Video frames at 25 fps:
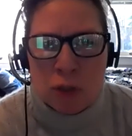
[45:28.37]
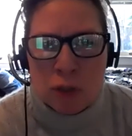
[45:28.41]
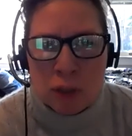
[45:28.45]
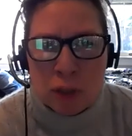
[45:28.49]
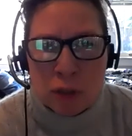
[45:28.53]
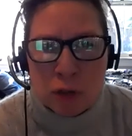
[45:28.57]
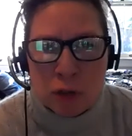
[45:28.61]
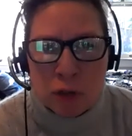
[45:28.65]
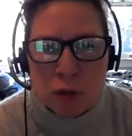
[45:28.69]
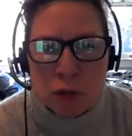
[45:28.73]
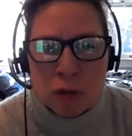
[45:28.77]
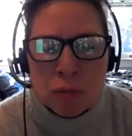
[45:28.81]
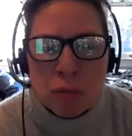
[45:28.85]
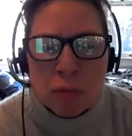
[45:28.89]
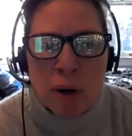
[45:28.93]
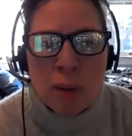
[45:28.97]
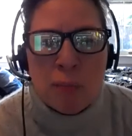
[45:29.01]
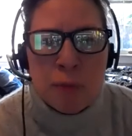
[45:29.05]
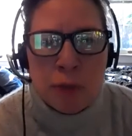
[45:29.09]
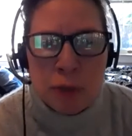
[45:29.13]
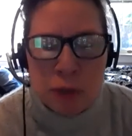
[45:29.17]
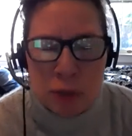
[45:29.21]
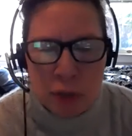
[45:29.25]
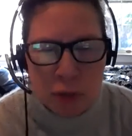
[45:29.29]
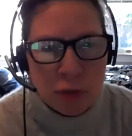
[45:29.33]
a
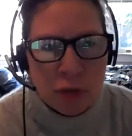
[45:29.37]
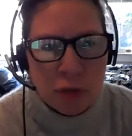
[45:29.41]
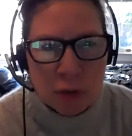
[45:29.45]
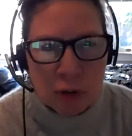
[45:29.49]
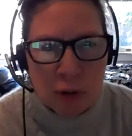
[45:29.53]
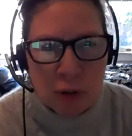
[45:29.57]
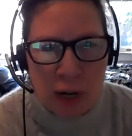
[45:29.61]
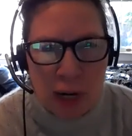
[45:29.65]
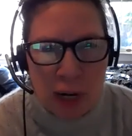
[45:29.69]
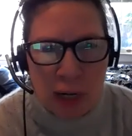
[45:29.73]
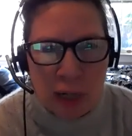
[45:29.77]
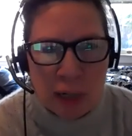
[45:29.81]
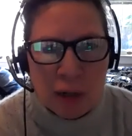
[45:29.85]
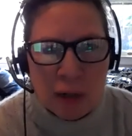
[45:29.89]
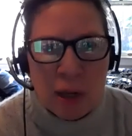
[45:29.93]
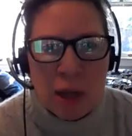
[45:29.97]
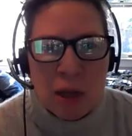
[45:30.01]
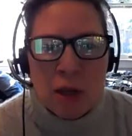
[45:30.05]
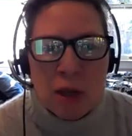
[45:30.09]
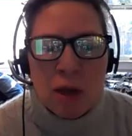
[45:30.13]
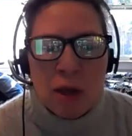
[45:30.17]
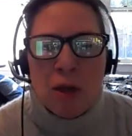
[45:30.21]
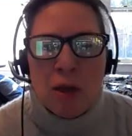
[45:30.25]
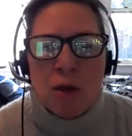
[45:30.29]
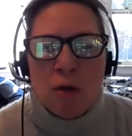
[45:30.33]
corrupt Ukraine
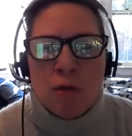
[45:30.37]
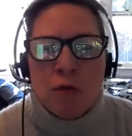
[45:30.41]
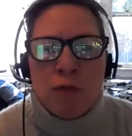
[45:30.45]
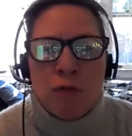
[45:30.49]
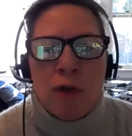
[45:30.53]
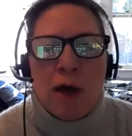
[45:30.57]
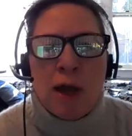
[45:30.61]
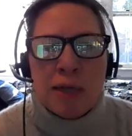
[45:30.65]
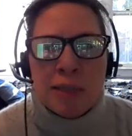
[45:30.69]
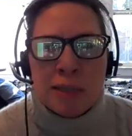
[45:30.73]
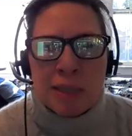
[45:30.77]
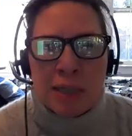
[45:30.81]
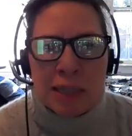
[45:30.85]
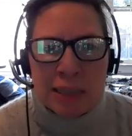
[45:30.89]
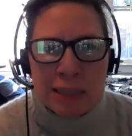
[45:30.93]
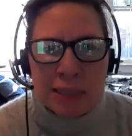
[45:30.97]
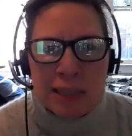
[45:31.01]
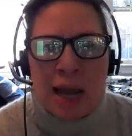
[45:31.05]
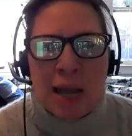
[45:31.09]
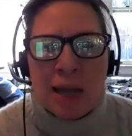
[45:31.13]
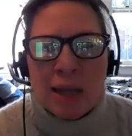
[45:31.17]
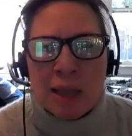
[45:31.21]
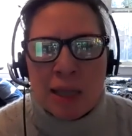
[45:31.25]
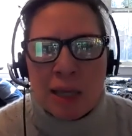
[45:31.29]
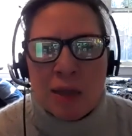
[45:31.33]
flies
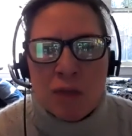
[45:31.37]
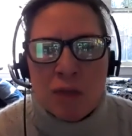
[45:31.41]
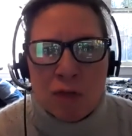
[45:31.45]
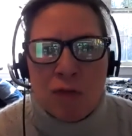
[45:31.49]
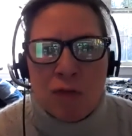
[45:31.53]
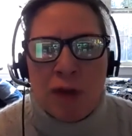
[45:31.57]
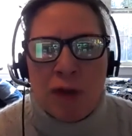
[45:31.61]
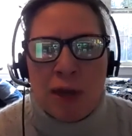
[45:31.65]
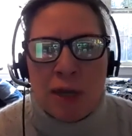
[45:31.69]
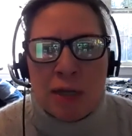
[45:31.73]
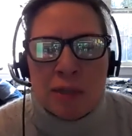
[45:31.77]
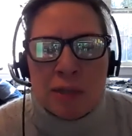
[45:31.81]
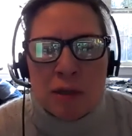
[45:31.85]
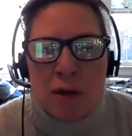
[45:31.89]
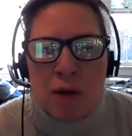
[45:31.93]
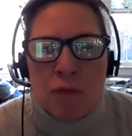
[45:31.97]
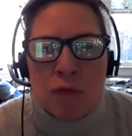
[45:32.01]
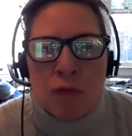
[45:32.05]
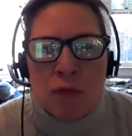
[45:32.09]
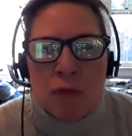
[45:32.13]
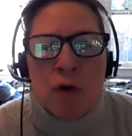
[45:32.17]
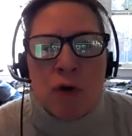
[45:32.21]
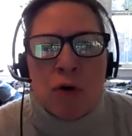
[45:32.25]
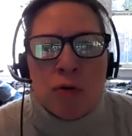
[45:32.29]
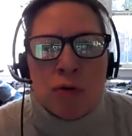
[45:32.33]
exactly in the face
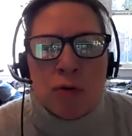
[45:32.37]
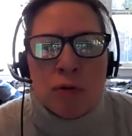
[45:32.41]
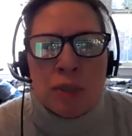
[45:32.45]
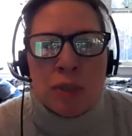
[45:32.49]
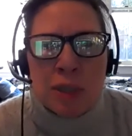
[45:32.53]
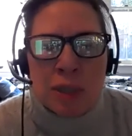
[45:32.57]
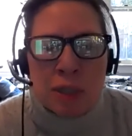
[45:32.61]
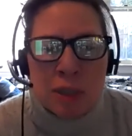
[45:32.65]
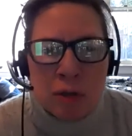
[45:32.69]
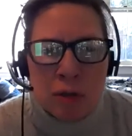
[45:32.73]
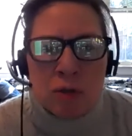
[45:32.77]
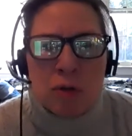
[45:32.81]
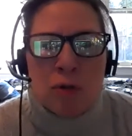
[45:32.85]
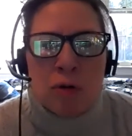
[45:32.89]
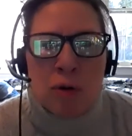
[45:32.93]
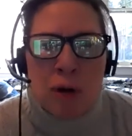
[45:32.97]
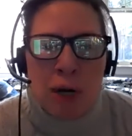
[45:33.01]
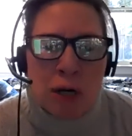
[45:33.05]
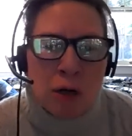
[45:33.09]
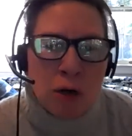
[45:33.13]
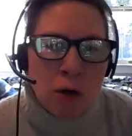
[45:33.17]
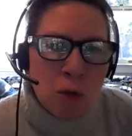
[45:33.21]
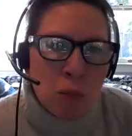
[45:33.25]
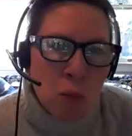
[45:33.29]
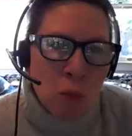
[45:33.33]
of those in
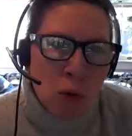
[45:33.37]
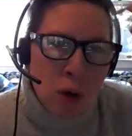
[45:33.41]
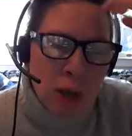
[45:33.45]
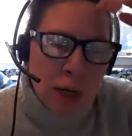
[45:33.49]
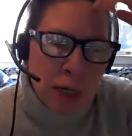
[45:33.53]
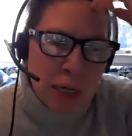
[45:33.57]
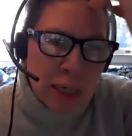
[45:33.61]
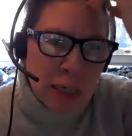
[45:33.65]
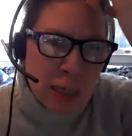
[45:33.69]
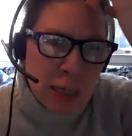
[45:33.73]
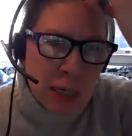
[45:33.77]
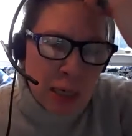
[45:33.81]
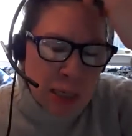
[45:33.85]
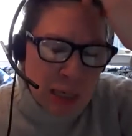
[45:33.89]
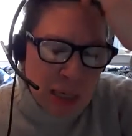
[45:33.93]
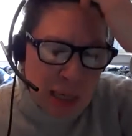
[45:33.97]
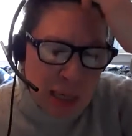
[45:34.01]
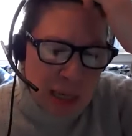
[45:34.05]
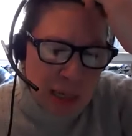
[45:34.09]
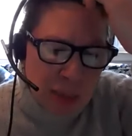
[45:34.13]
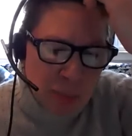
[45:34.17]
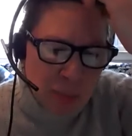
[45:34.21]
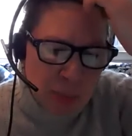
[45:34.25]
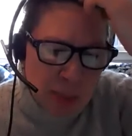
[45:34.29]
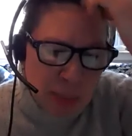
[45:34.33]
Ukraine who want an,
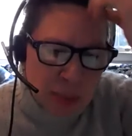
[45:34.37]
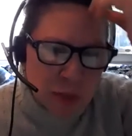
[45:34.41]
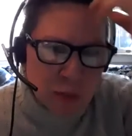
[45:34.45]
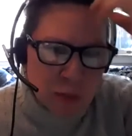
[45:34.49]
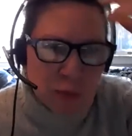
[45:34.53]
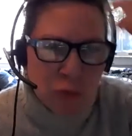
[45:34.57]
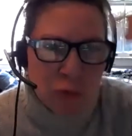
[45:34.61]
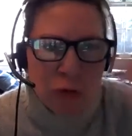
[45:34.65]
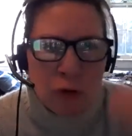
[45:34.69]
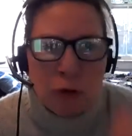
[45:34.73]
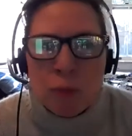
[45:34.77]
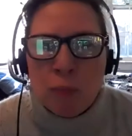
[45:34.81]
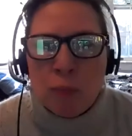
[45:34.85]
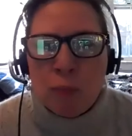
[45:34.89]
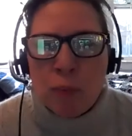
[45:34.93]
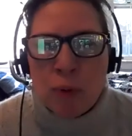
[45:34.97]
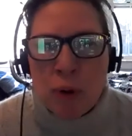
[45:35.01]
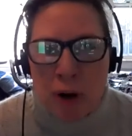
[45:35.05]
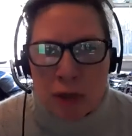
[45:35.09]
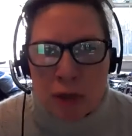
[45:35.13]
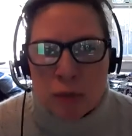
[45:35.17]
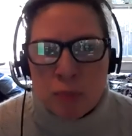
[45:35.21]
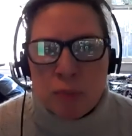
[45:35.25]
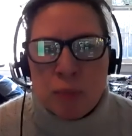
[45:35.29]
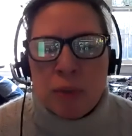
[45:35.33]
a peaceful,
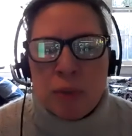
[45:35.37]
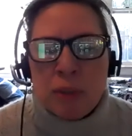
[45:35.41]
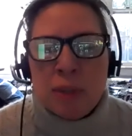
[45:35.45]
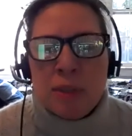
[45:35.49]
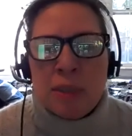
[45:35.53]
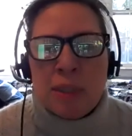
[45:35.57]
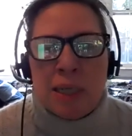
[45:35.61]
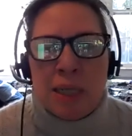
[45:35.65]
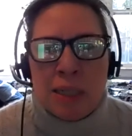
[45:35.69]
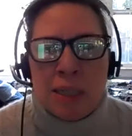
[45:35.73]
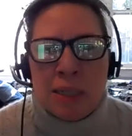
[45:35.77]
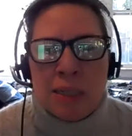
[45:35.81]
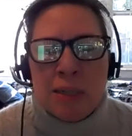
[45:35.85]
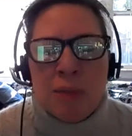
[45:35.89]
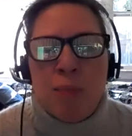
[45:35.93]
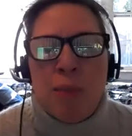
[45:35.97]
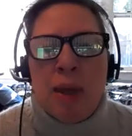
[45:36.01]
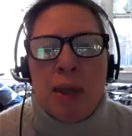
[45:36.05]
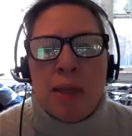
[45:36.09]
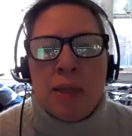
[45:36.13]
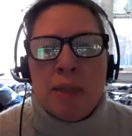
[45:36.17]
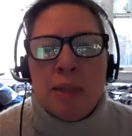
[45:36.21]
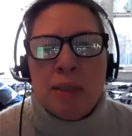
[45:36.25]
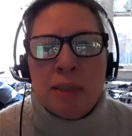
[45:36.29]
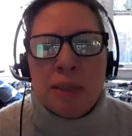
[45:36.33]
prosperous,
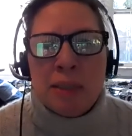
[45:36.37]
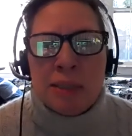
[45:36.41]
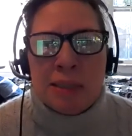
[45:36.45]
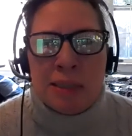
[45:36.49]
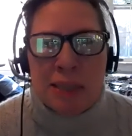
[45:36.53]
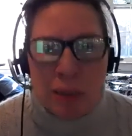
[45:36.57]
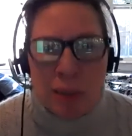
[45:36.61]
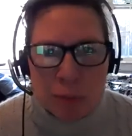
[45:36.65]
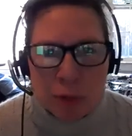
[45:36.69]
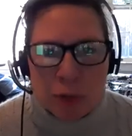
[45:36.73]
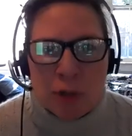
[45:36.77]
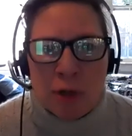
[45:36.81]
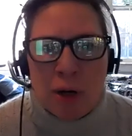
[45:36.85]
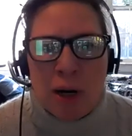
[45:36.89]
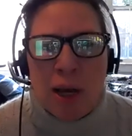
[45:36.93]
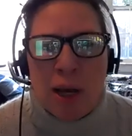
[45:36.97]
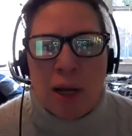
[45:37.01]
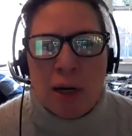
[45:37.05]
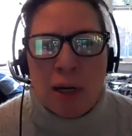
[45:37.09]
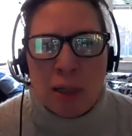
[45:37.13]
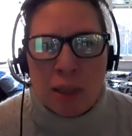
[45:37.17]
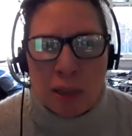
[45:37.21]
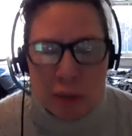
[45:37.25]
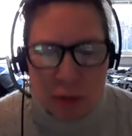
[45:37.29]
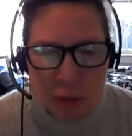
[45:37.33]
independent,
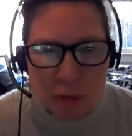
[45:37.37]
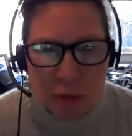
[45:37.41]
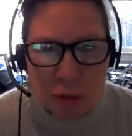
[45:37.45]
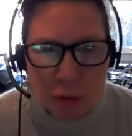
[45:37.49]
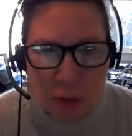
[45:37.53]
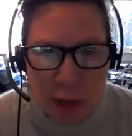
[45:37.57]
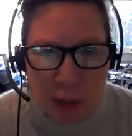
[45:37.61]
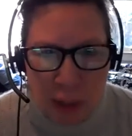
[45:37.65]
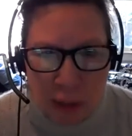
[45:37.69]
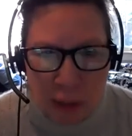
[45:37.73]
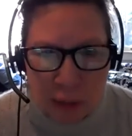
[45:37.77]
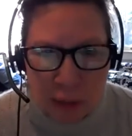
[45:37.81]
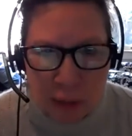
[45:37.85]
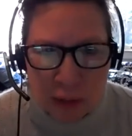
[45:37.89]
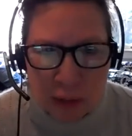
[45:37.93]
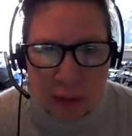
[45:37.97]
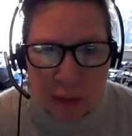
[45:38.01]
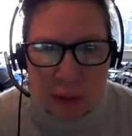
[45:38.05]
democratic Ukraine.